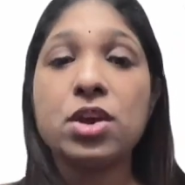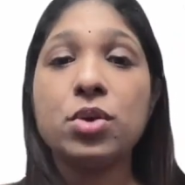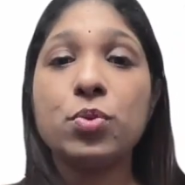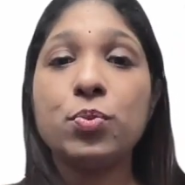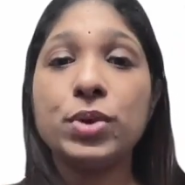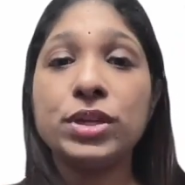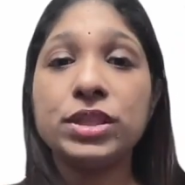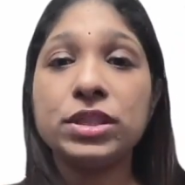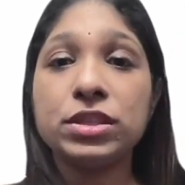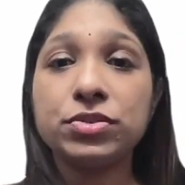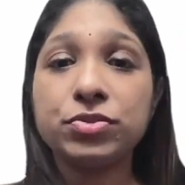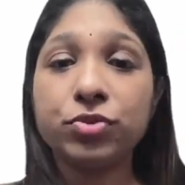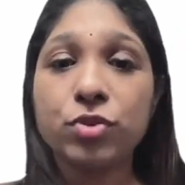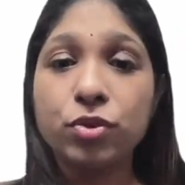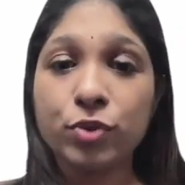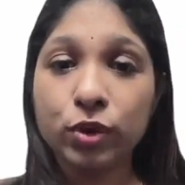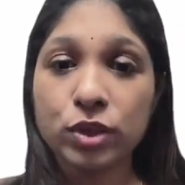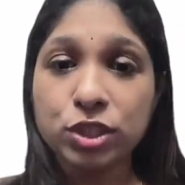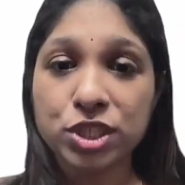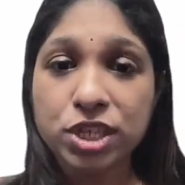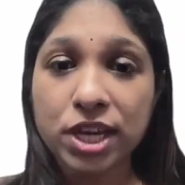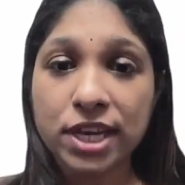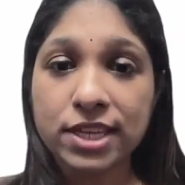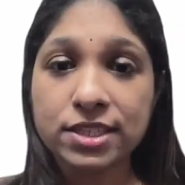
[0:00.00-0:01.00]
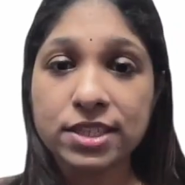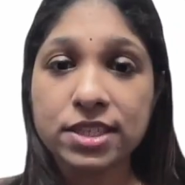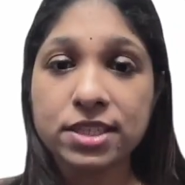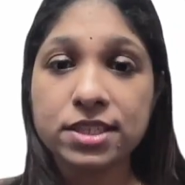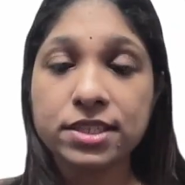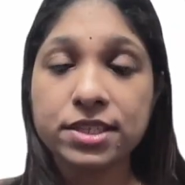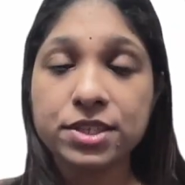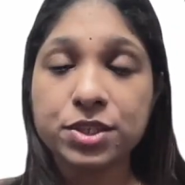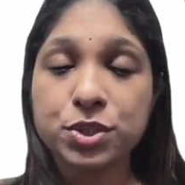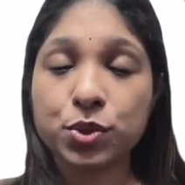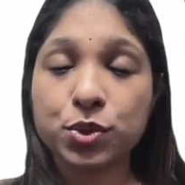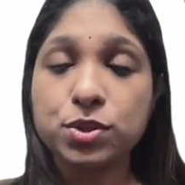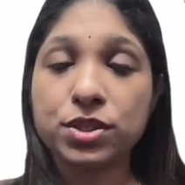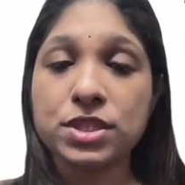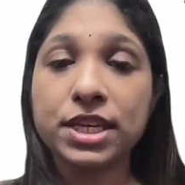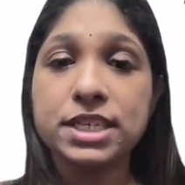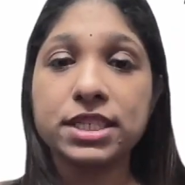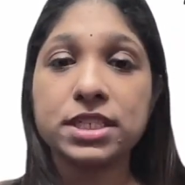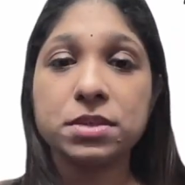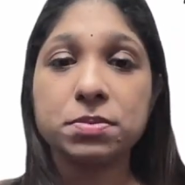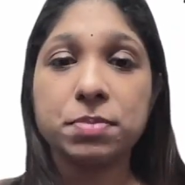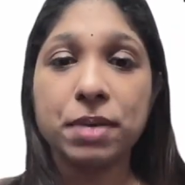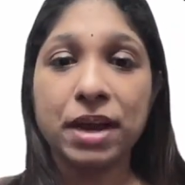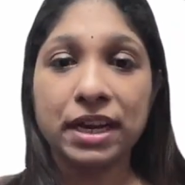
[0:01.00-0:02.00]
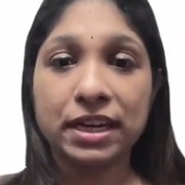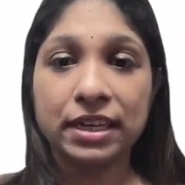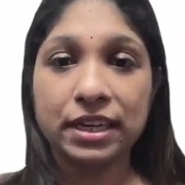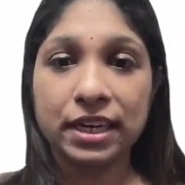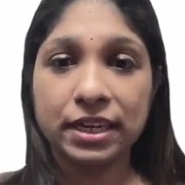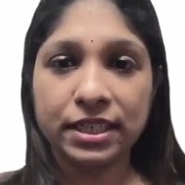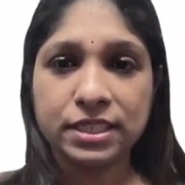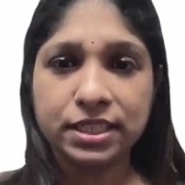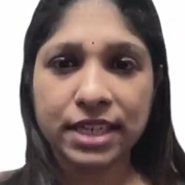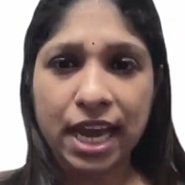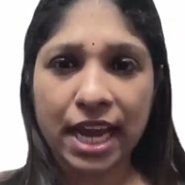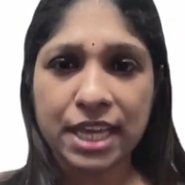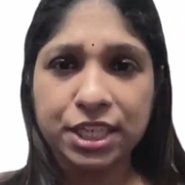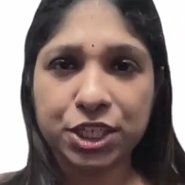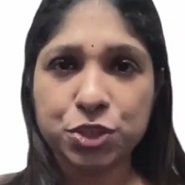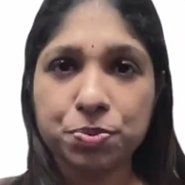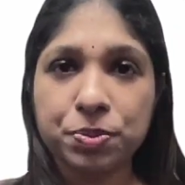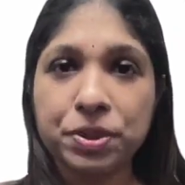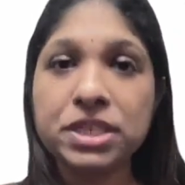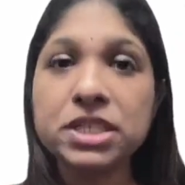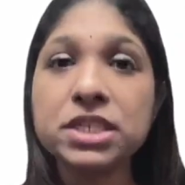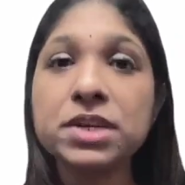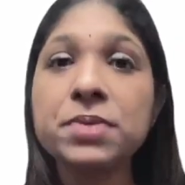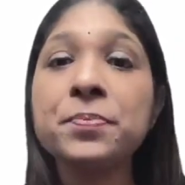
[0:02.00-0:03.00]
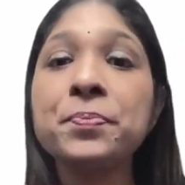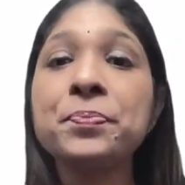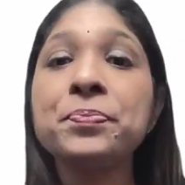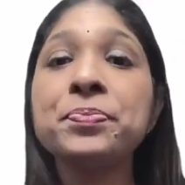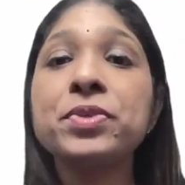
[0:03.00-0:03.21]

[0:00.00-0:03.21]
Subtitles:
with foveoschisis-associated macular detachment